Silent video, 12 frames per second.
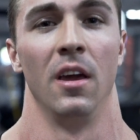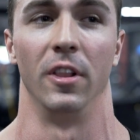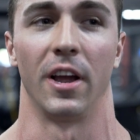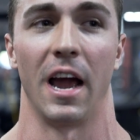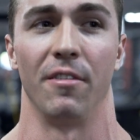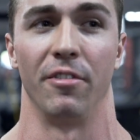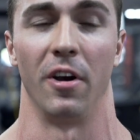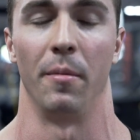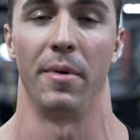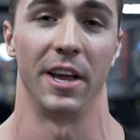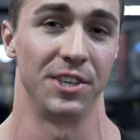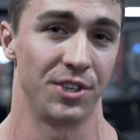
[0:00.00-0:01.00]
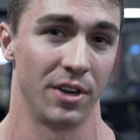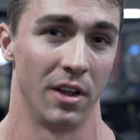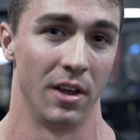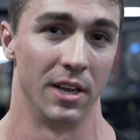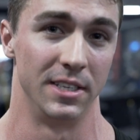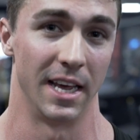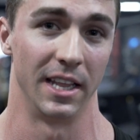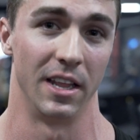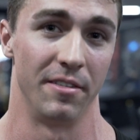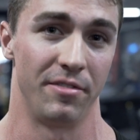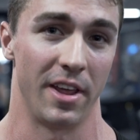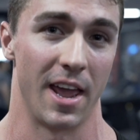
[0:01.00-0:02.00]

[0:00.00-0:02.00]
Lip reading: Look out for our bench, deadlift,